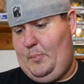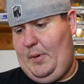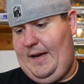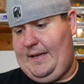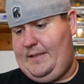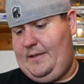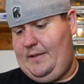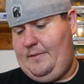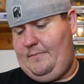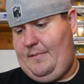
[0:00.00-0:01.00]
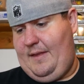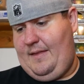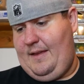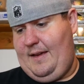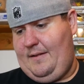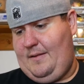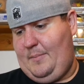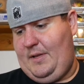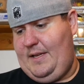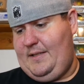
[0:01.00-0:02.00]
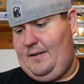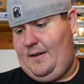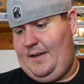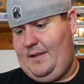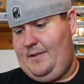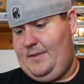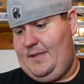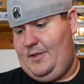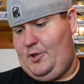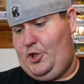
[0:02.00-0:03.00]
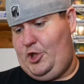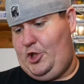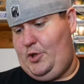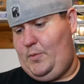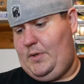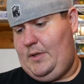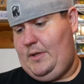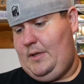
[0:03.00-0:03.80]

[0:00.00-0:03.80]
Back to the thing. The place I already closed it. Shoot.